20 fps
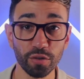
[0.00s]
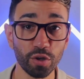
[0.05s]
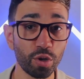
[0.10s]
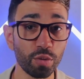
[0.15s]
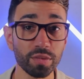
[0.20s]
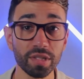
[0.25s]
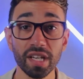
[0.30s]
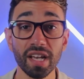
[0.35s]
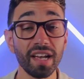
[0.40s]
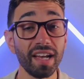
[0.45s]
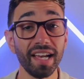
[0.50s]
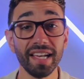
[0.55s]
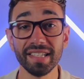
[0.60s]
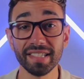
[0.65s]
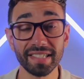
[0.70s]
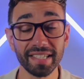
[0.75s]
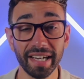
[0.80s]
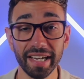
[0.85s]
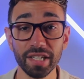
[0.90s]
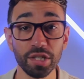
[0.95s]
form
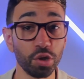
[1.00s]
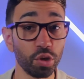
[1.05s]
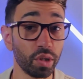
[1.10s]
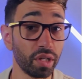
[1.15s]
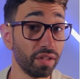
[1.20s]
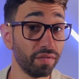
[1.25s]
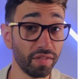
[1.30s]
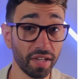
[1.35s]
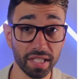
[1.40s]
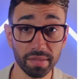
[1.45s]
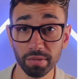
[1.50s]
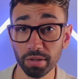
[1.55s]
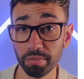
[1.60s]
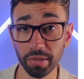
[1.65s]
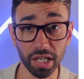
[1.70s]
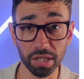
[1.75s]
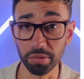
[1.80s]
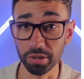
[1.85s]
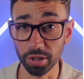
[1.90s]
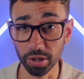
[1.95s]
and sign your investment
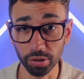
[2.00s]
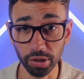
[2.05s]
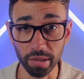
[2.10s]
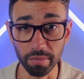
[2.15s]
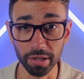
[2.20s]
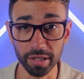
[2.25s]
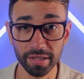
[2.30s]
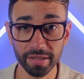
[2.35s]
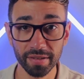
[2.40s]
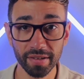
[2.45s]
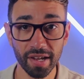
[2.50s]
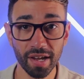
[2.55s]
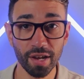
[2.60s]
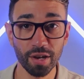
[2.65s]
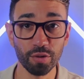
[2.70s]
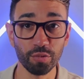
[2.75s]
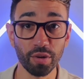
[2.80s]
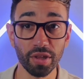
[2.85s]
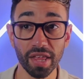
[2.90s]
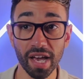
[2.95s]
management agreement.
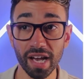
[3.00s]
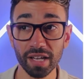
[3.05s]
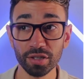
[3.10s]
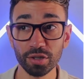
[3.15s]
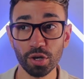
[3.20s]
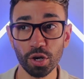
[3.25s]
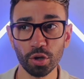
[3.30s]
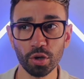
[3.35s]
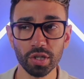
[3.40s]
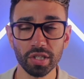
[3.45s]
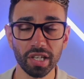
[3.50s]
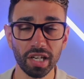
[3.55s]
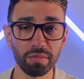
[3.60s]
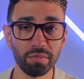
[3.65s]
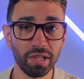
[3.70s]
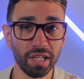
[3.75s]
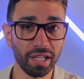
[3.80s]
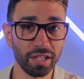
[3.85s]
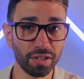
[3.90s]
Without DocuSign being